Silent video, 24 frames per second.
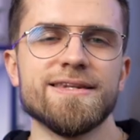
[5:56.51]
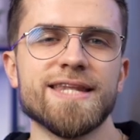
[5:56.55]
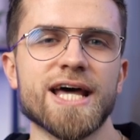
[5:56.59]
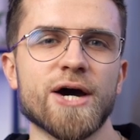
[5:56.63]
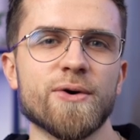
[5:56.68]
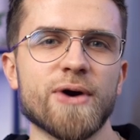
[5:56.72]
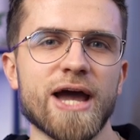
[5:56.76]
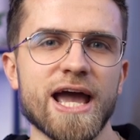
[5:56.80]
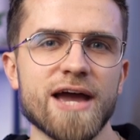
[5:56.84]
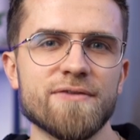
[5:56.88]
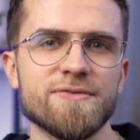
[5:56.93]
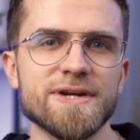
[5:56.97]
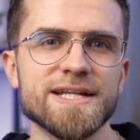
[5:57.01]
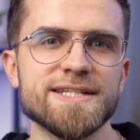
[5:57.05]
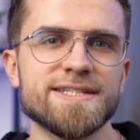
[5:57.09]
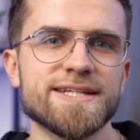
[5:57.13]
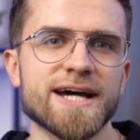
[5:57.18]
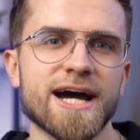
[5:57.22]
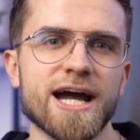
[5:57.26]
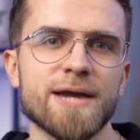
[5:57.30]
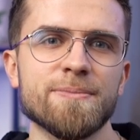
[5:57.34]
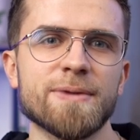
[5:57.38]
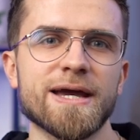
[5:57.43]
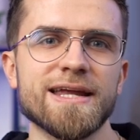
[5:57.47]
Now every
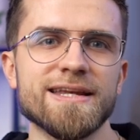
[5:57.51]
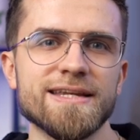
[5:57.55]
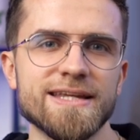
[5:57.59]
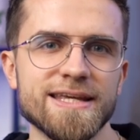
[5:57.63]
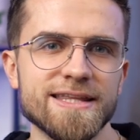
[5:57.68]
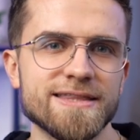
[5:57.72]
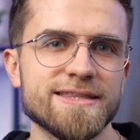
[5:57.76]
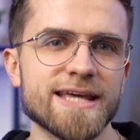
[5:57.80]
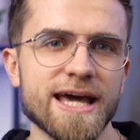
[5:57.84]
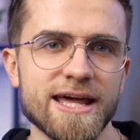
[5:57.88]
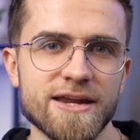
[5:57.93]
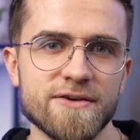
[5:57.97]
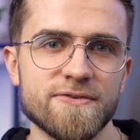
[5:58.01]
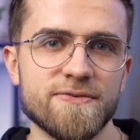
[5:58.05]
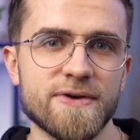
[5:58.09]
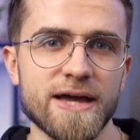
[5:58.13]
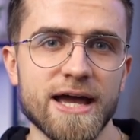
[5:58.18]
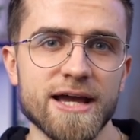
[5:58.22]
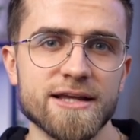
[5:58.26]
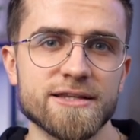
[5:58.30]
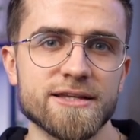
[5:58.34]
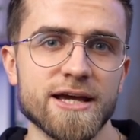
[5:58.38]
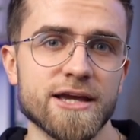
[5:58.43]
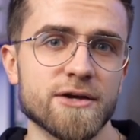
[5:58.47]
time I need that
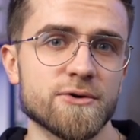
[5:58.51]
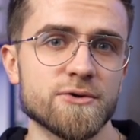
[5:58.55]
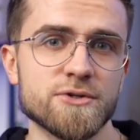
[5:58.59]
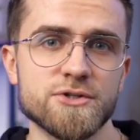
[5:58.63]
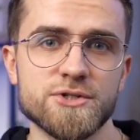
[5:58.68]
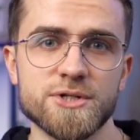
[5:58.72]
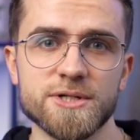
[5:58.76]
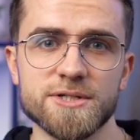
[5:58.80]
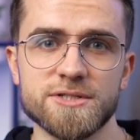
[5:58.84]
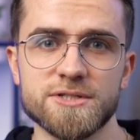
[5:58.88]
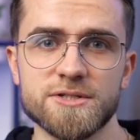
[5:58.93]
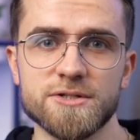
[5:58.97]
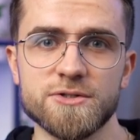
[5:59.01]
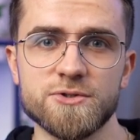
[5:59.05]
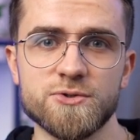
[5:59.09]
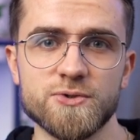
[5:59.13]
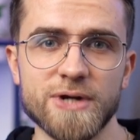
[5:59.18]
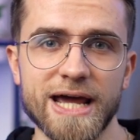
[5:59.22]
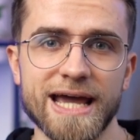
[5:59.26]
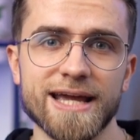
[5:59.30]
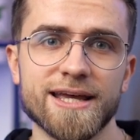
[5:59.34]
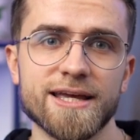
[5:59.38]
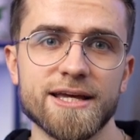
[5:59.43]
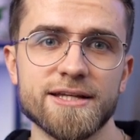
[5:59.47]
effect, I could just
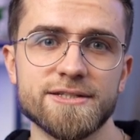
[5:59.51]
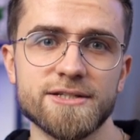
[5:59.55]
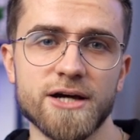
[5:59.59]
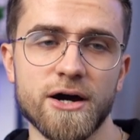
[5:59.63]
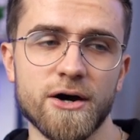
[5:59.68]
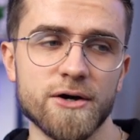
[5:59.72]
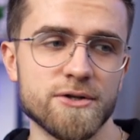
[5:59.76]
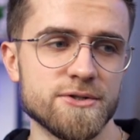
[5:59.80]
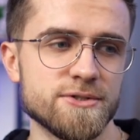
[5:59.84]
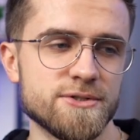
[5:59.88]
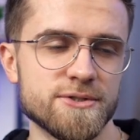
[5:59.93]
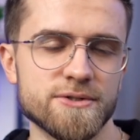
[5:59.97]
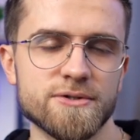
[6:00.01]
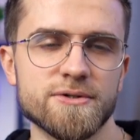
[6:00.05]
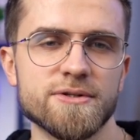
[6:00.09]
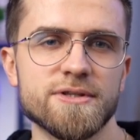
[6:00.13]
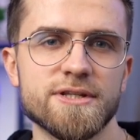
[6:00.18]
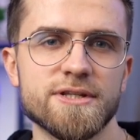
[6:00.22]
drag it onto